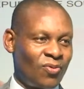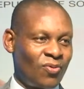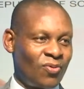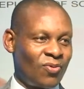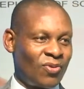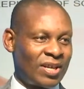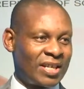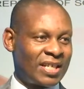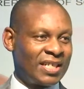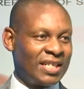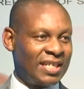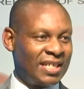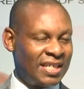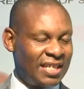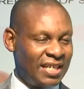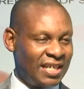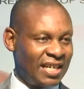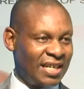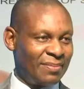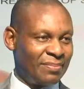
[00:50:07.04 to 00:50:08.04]
was
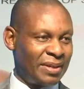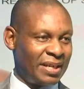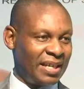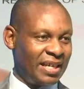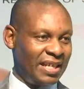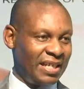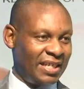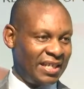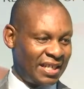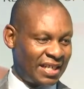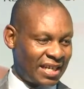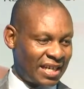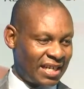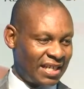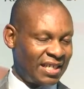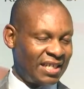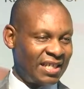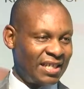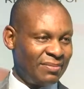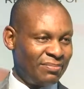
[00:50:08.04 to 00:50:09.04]
triggered by a
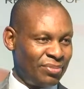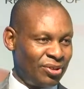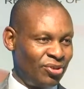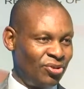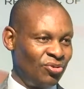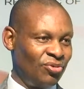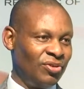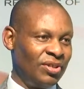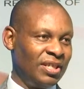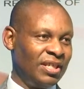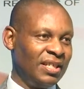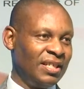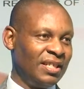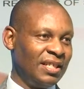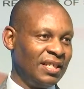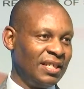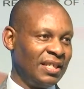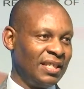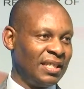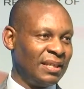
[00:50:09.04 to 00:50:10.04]
discussion
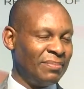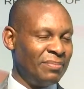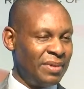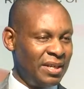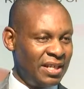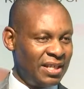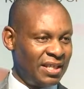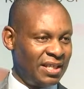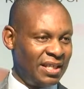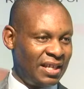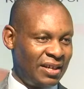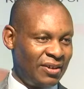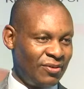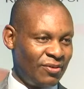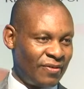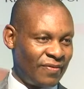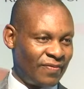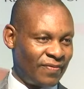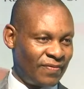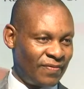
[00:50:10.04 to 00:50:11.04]
between the Ministry
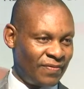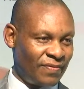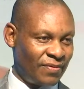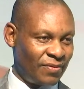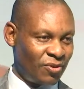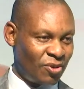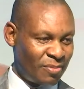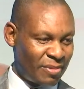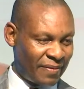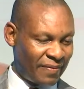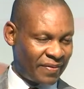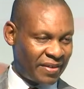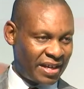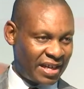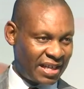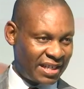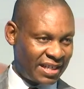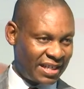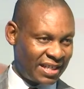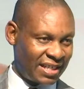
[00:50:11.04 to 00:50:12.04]
of Home
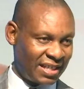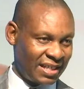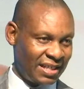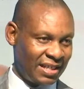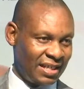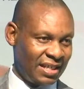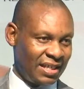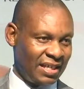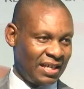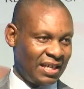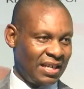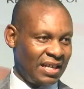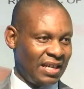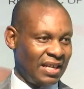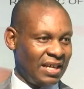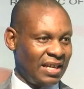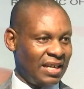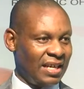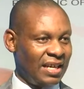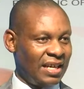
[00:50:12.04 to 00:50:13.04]
Affairs
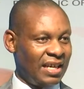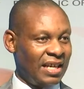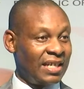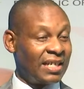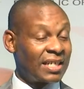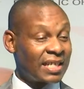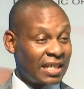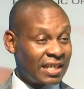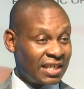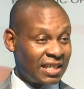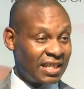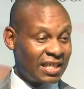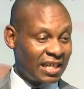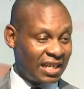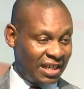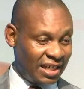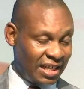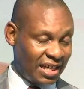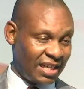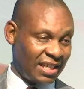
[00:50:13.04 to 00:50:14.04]
and
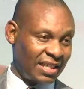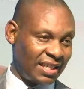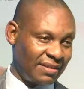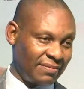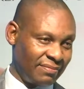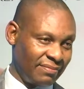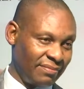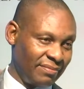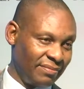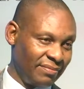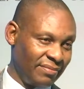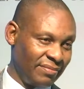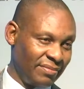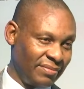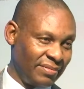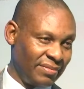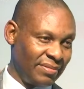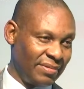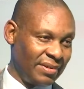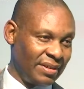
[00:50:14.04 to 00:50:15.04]
traditional leaders.
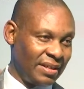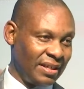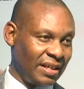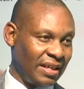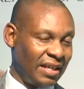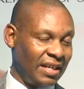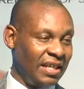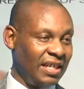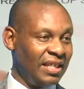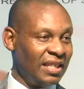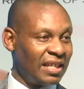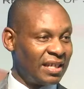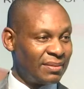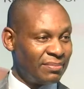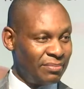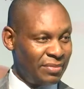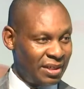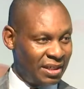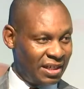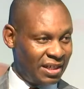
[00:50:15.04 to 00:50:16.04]
And in that
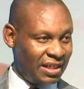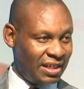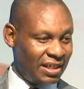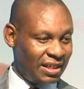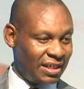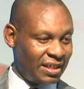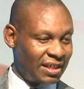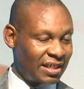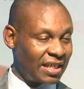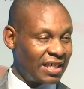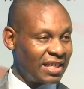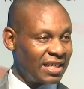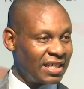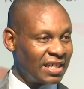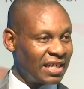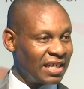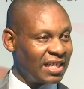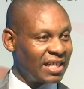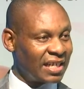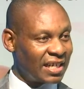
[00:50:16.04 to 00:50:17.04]
meeting,
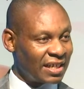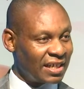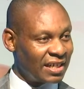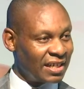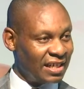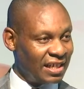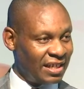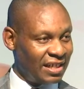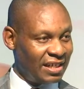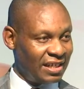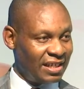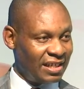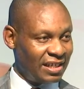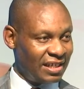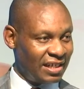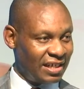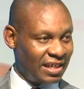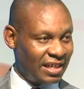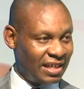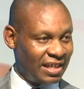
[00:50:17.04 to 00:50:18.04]
traditional
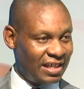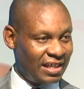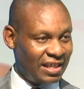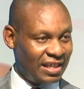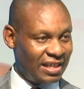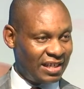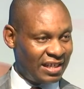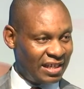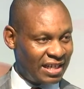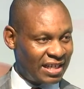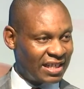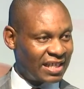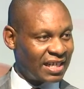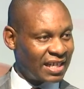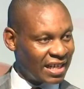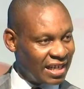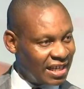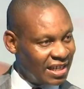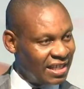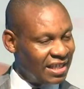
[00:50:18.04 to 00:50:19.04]
leaders
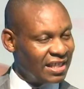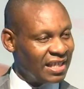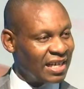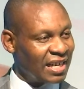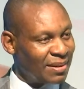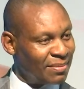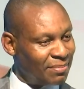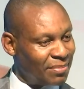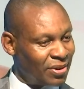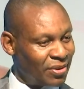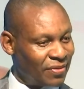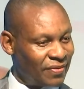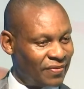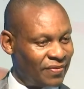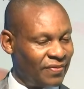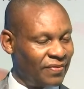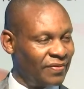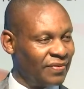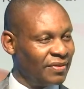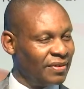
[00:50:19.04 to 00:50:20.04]
raised a number
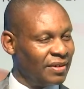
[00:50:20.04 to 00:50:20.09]
of